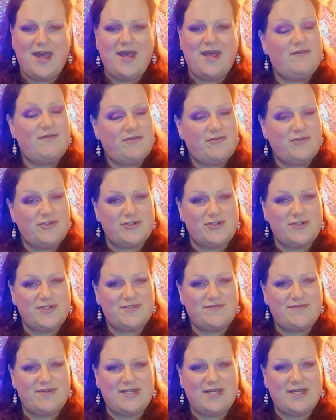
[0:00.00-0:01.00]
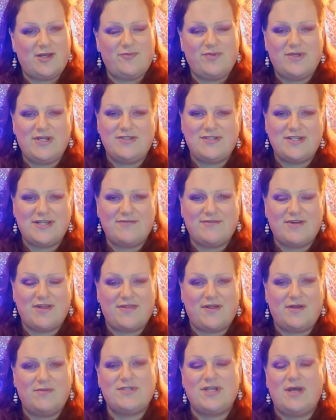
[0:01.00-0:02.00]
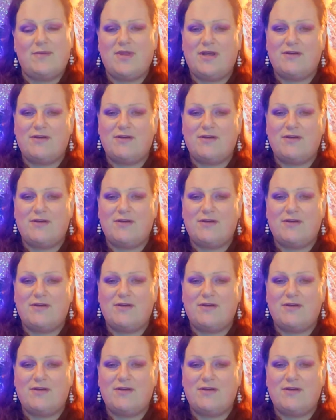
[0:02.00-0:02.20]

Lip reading: If you've enjoyed this video, please do give it a thumbs up.